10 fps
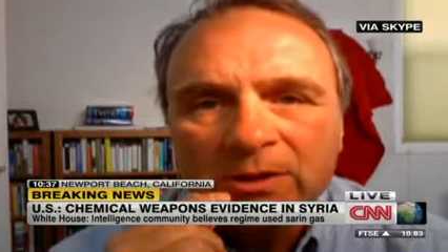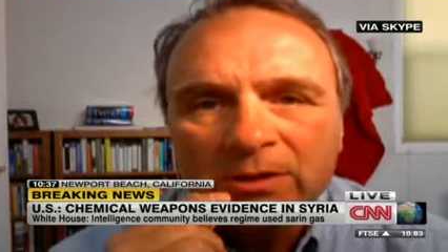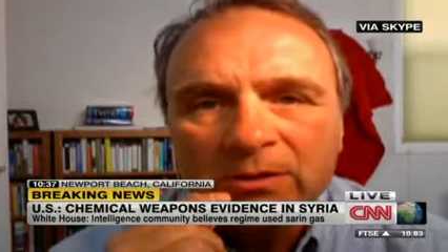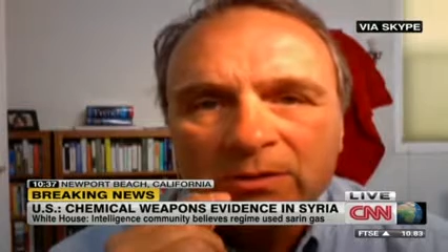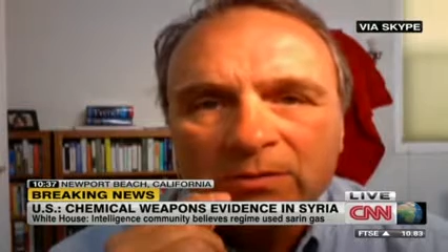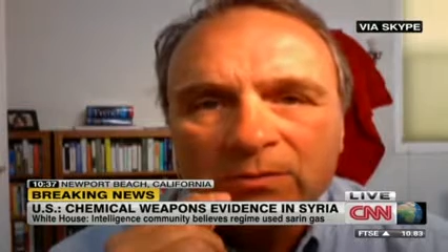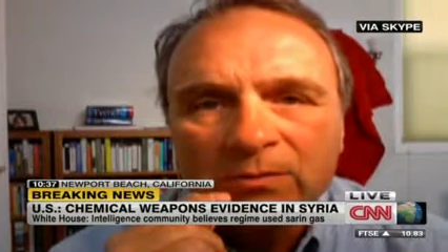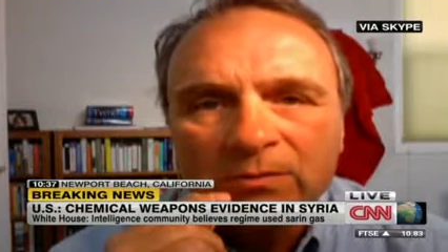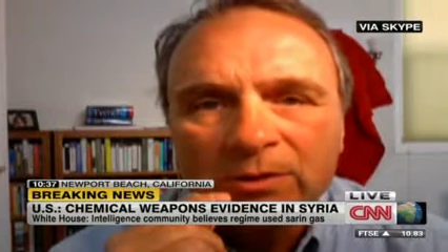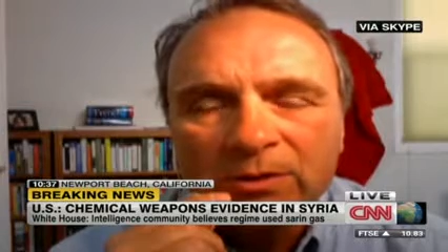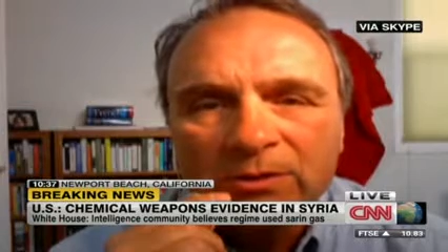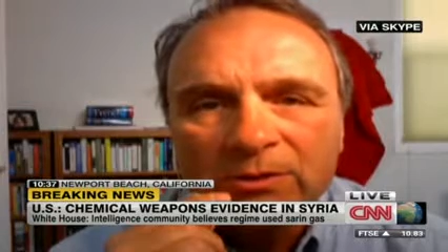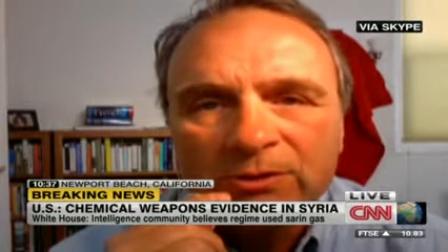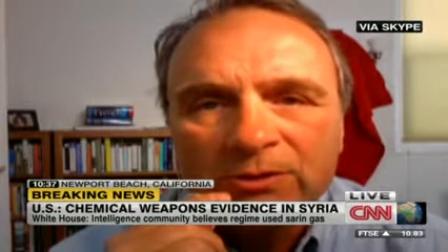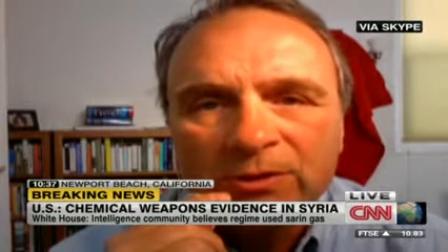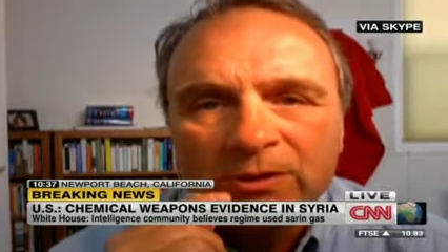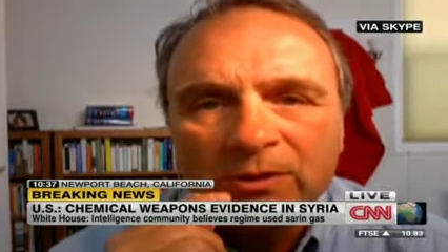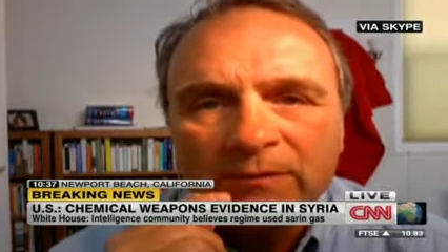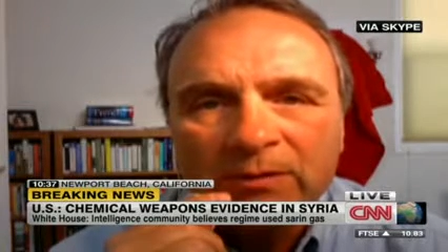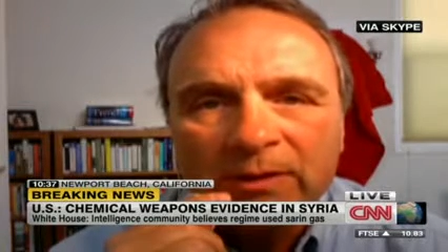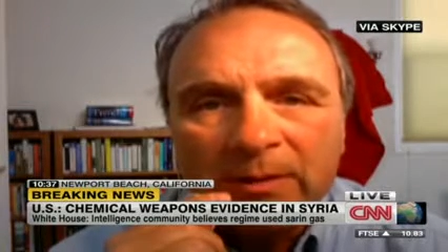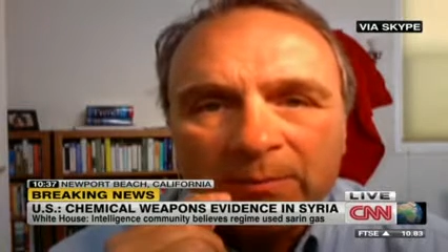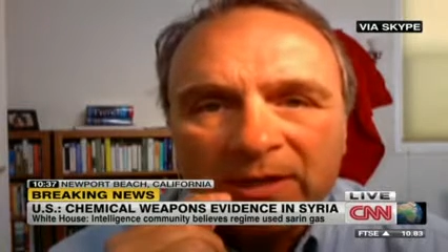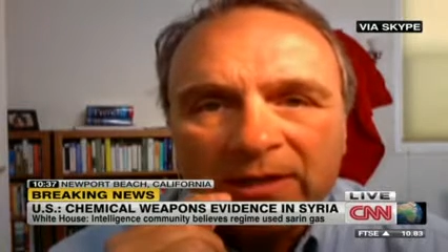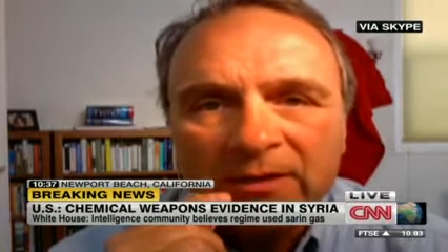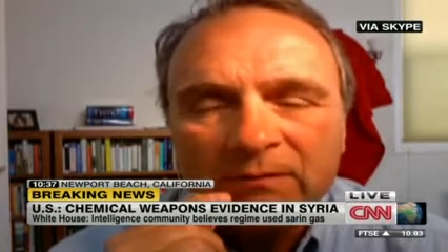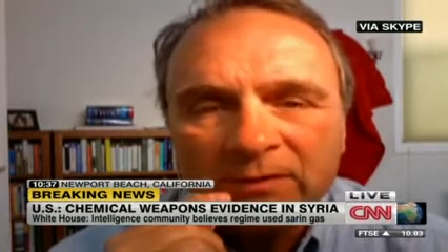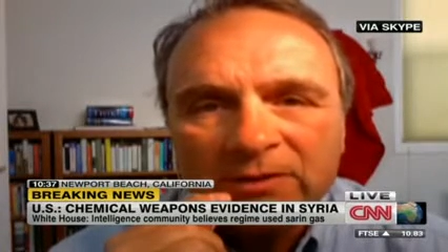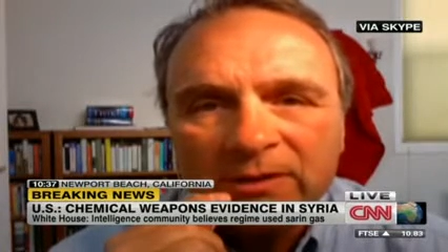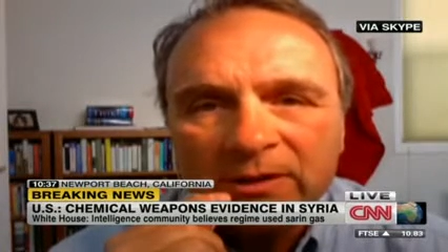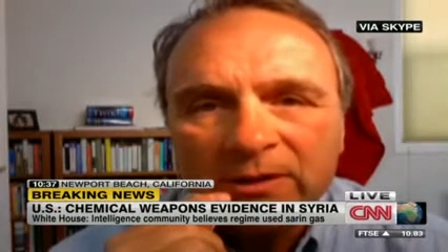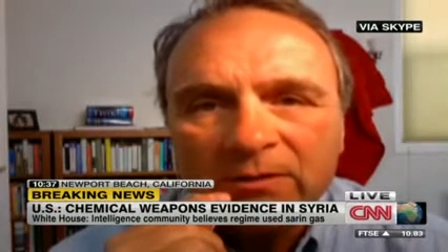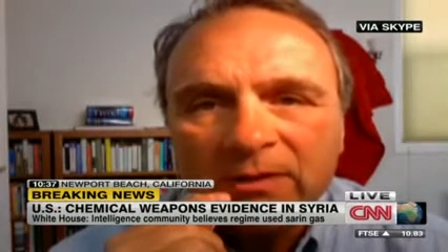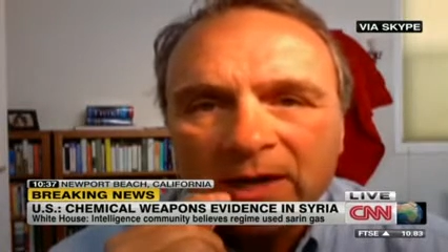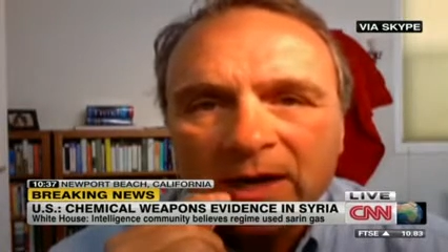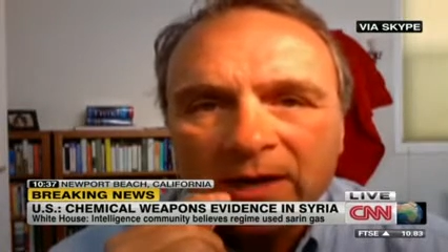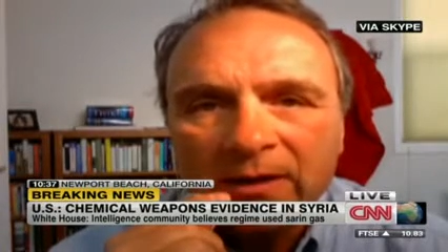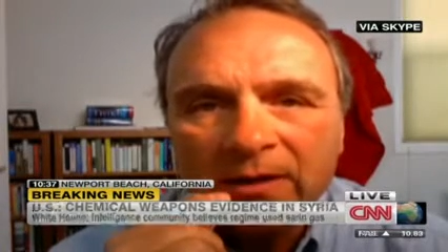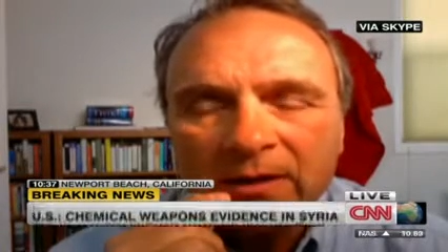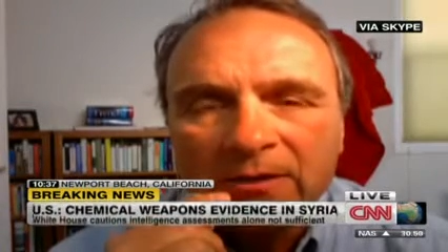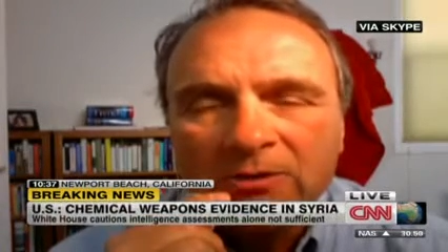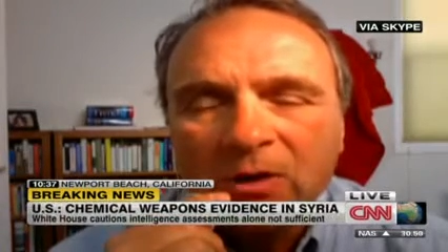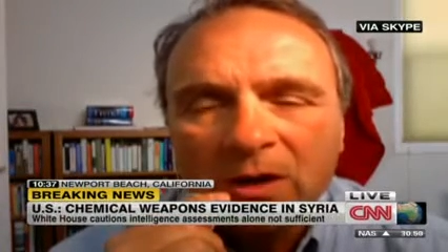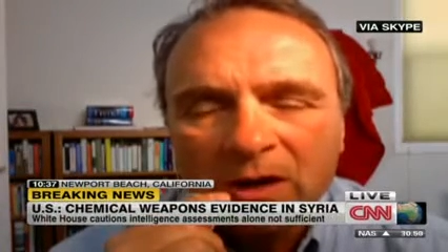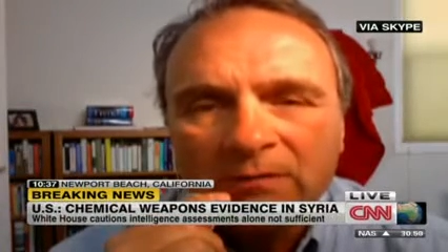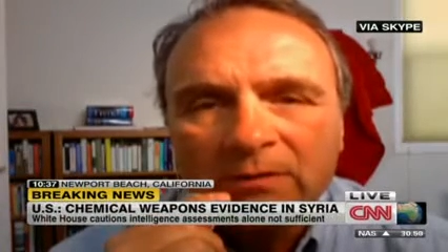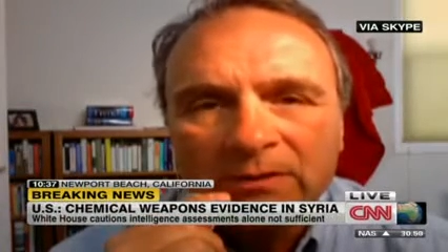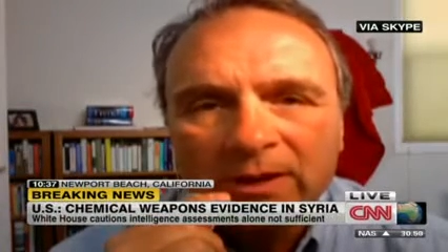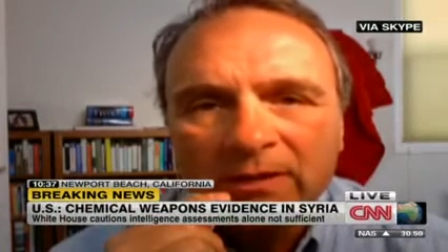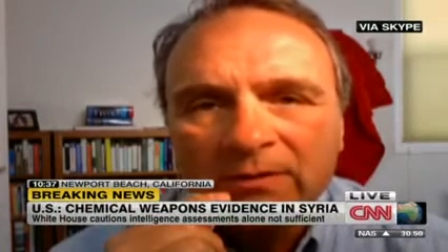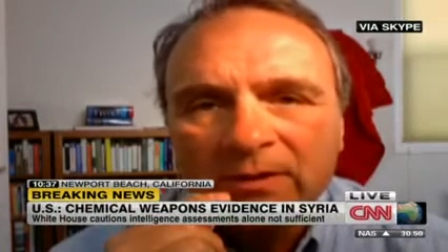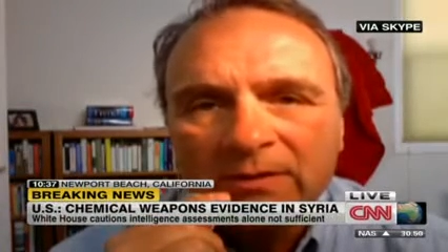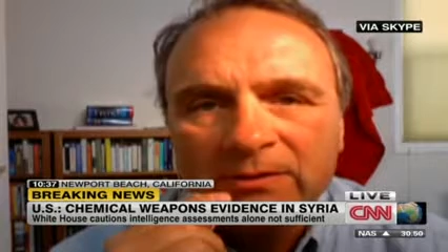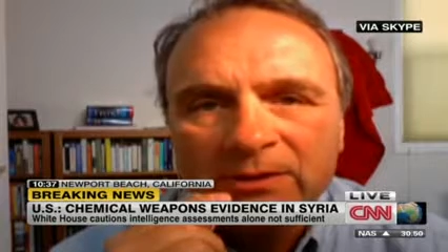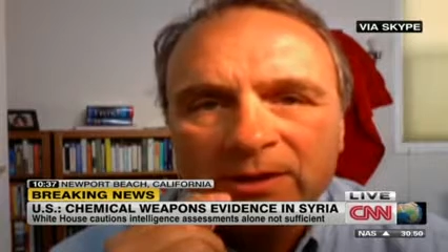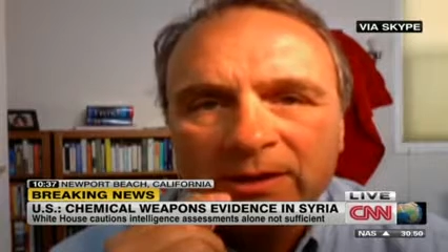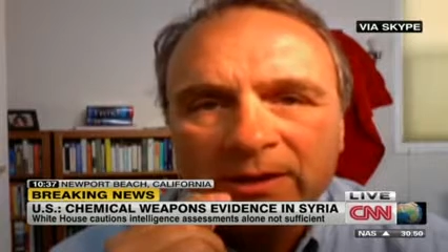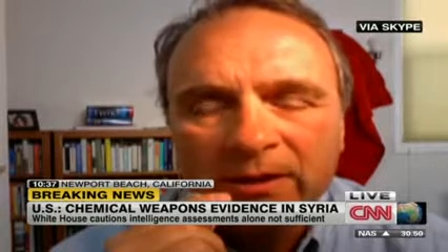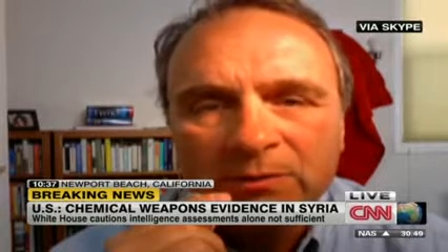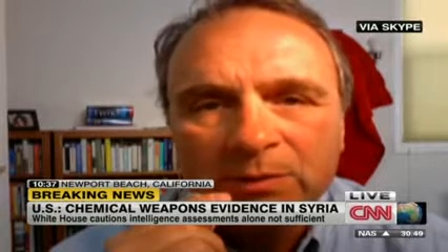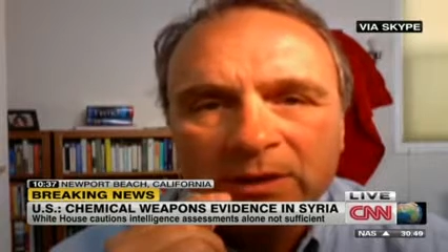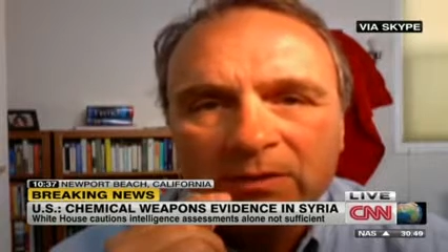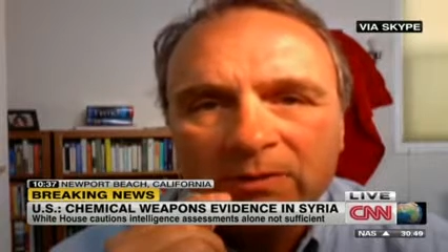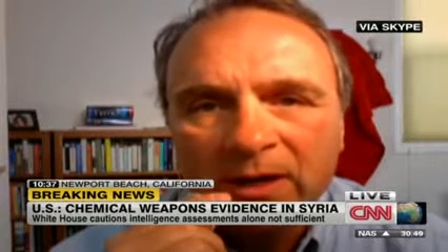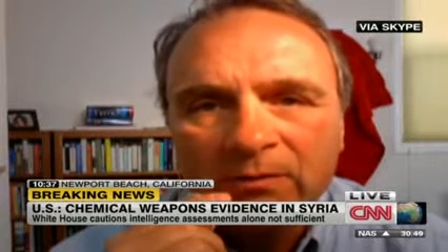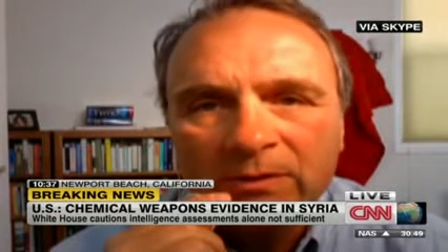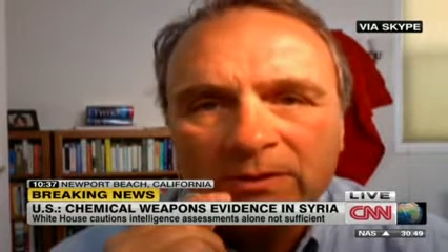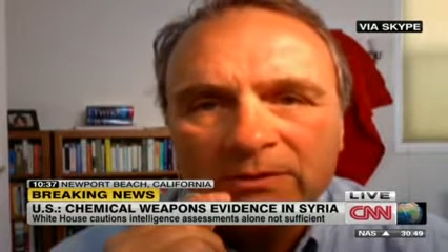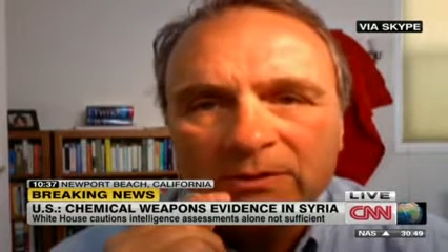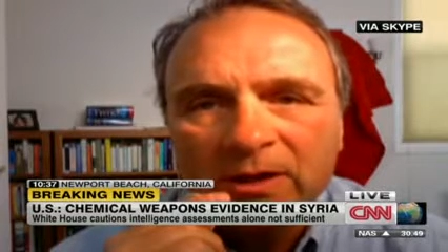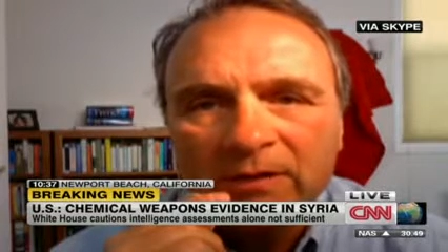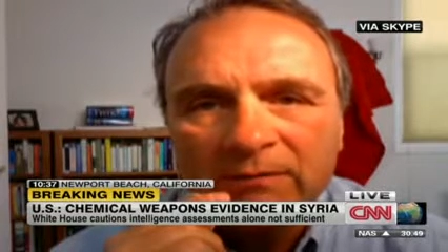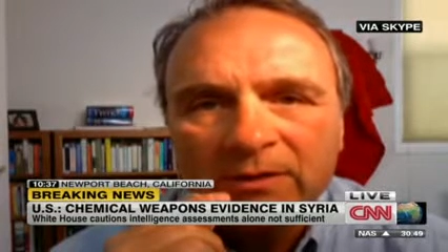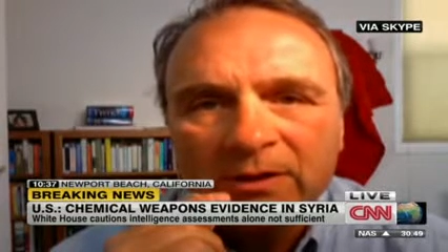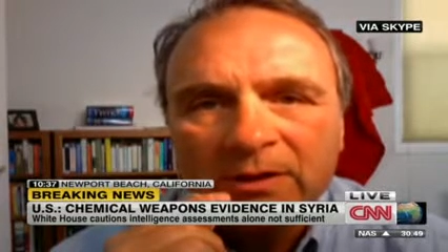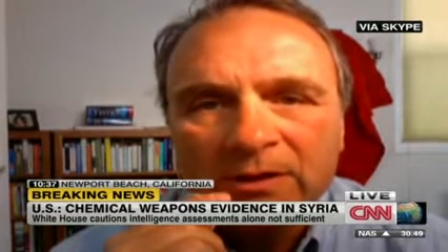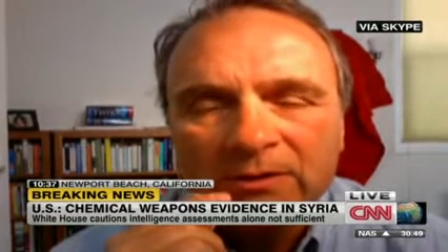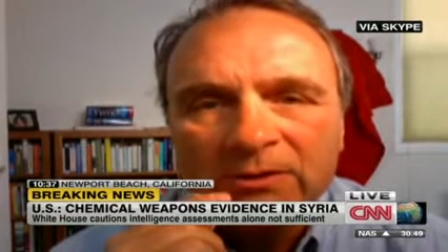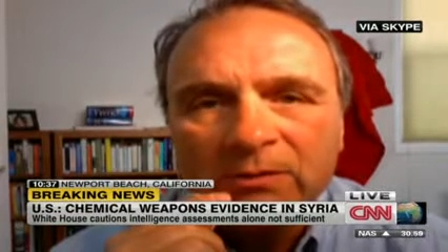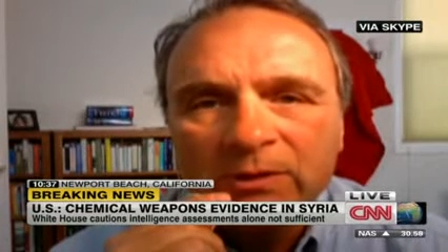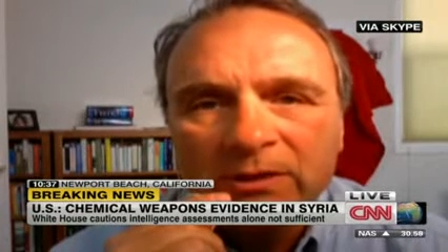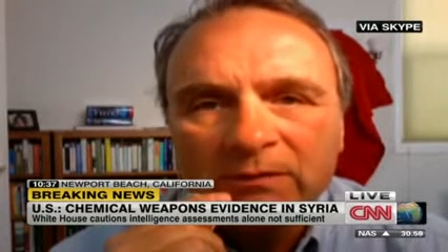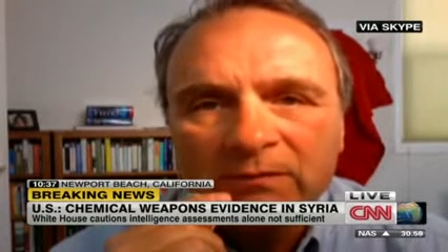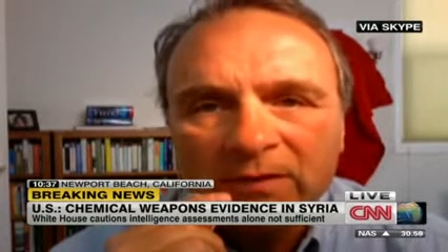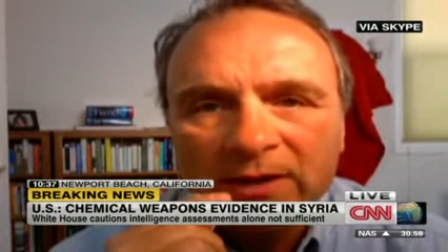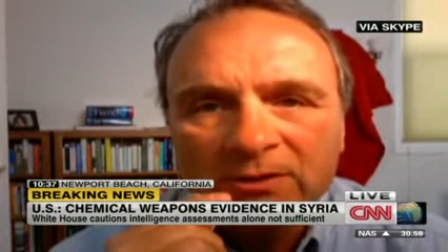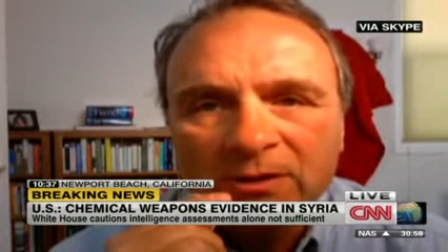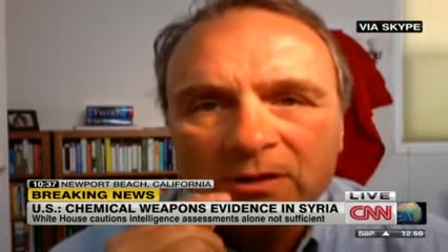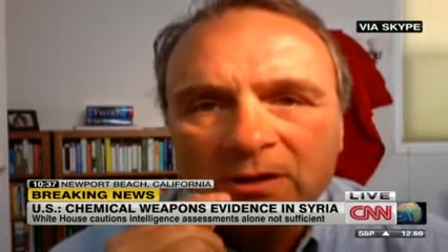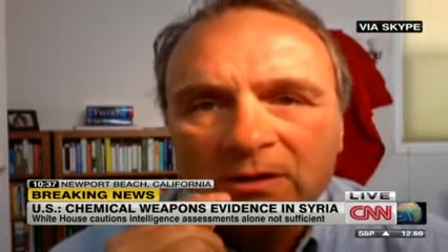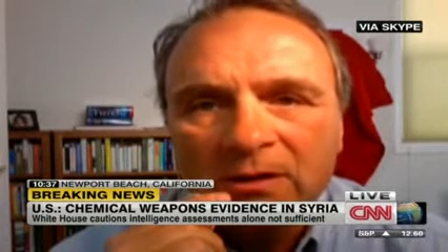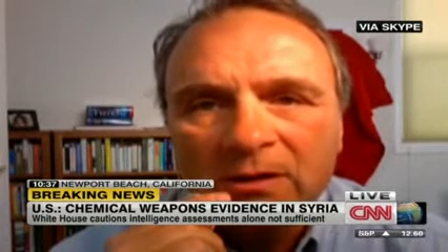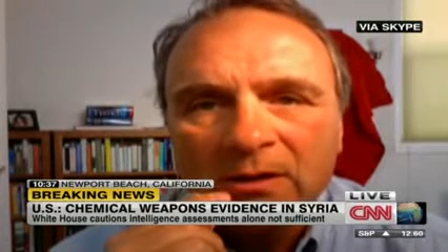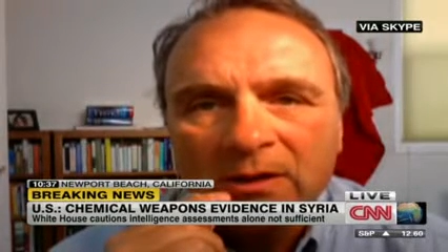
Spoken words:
If you're in the immediate vicinity, you die, and it's an awful death. The CIA has played around with this stuff to see what the effects are,